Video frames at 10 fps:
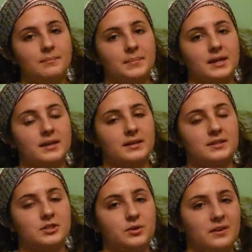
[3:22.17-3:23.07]

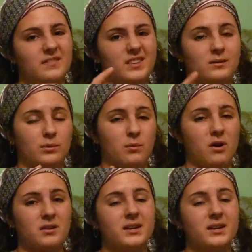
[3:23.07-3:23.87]
because you can fill it with water